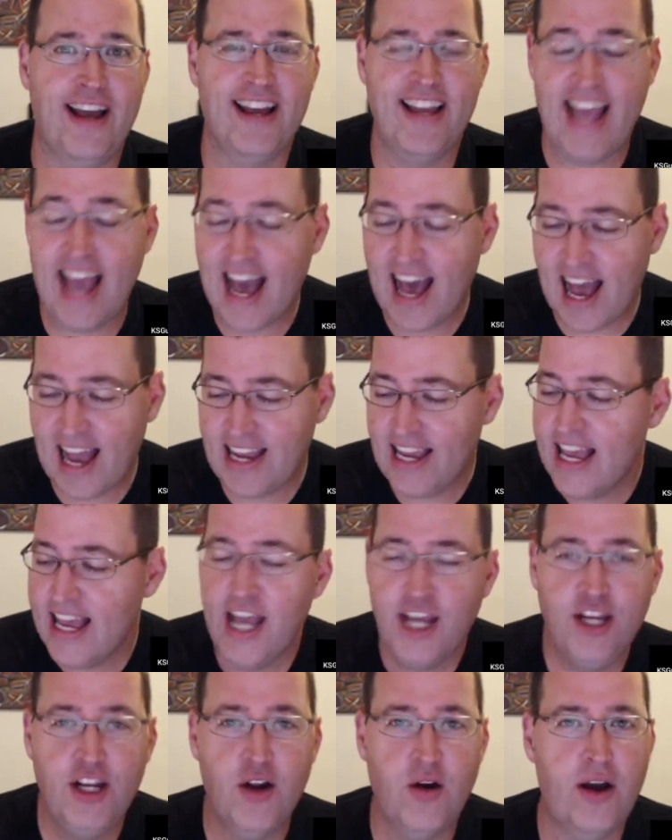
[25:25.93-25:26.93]
Yeah, I
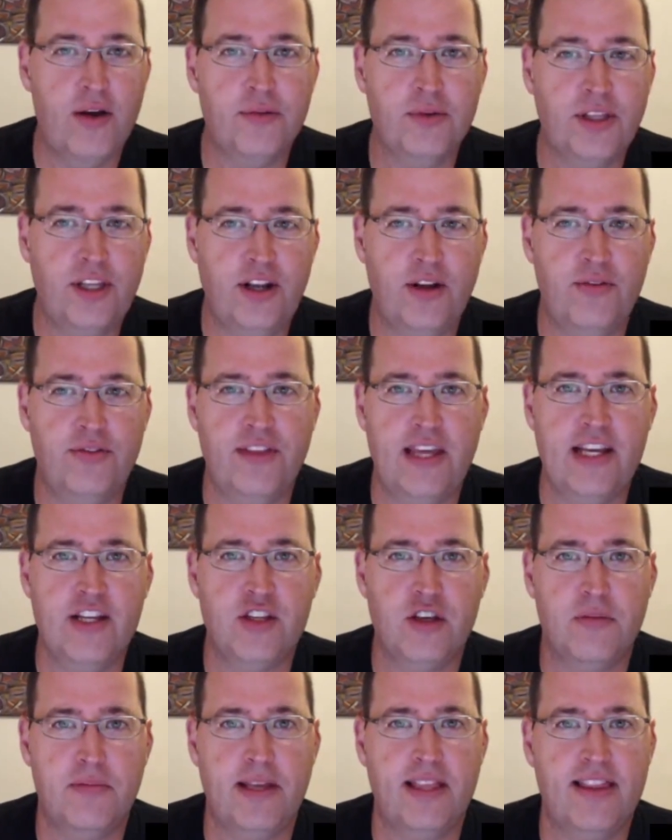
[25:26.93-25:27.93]
really don't think
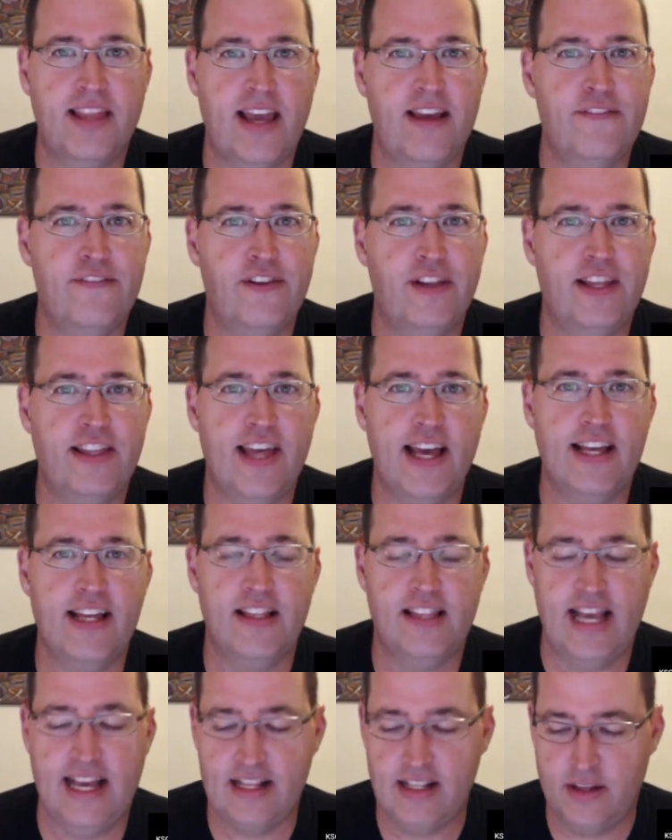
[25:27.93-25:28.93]
so. I mean, thankfully
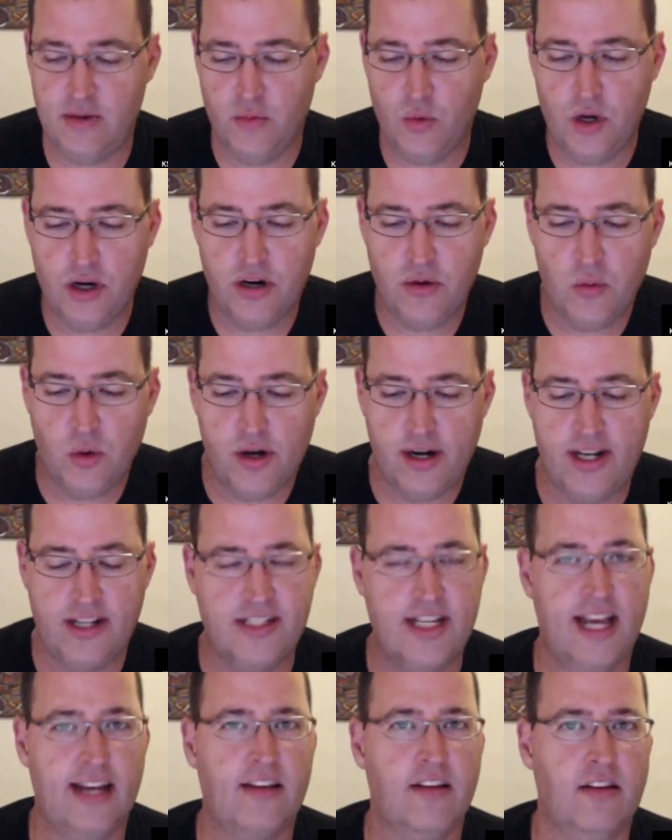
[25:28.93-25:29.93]
that we're in a
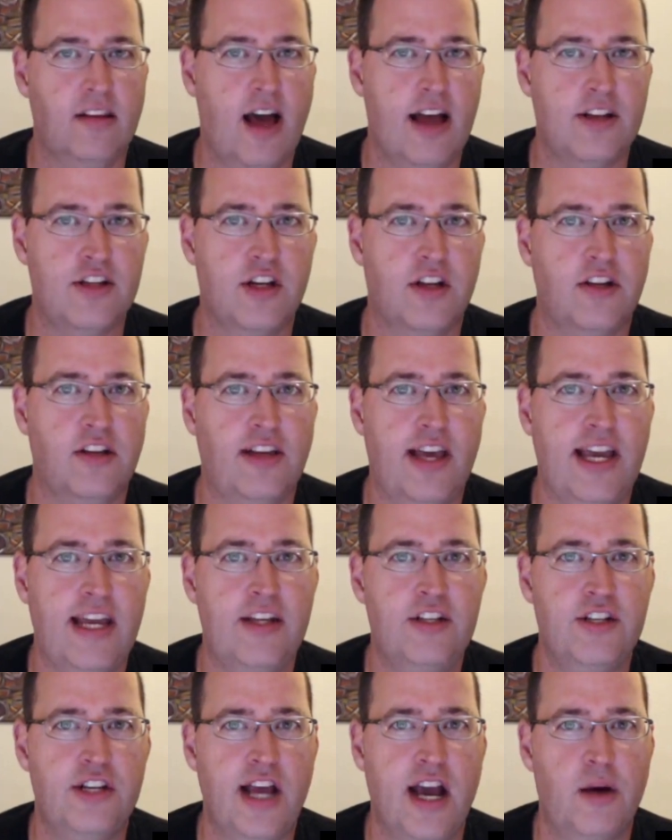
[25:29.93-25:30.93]
technological
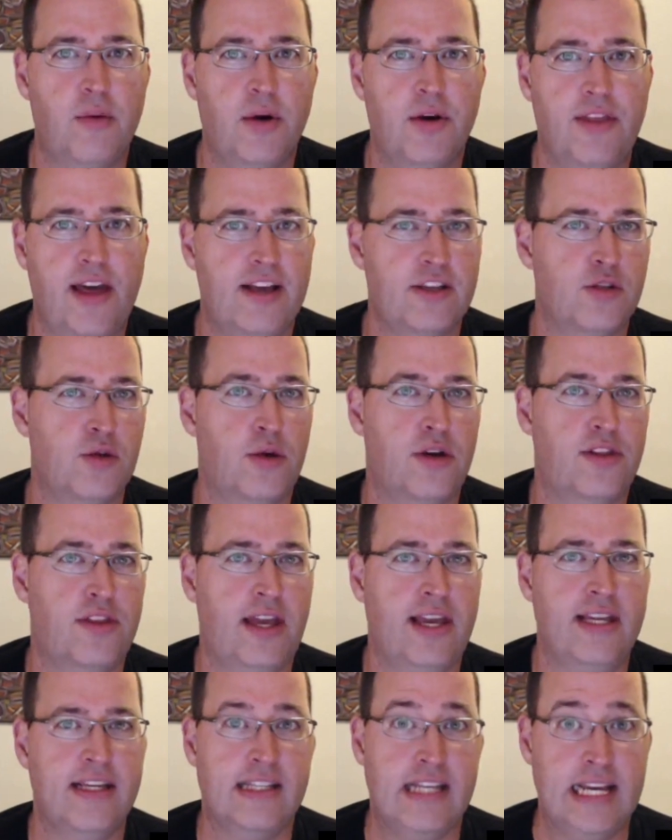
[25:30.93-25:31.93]
age now where that sort of
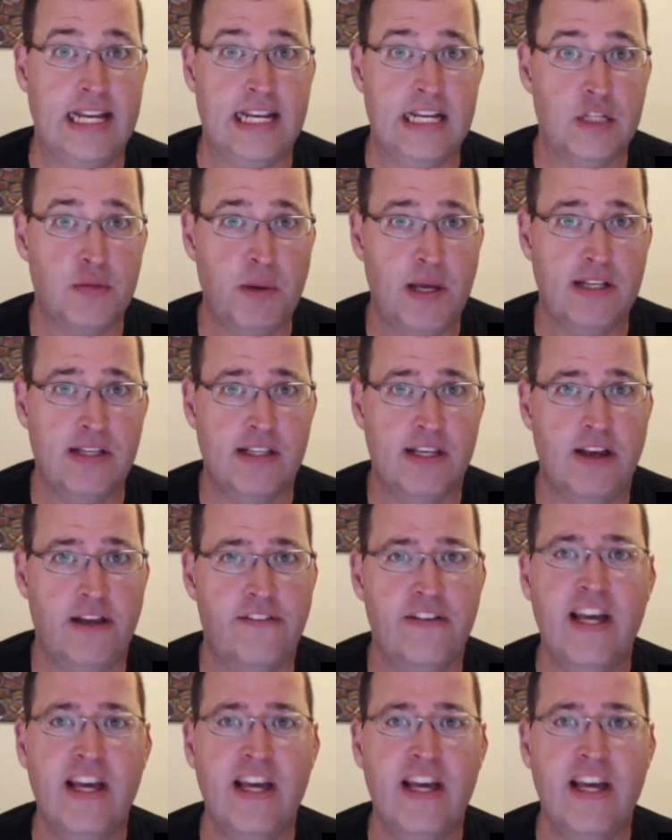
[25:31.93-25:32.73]
thing is inexpensive.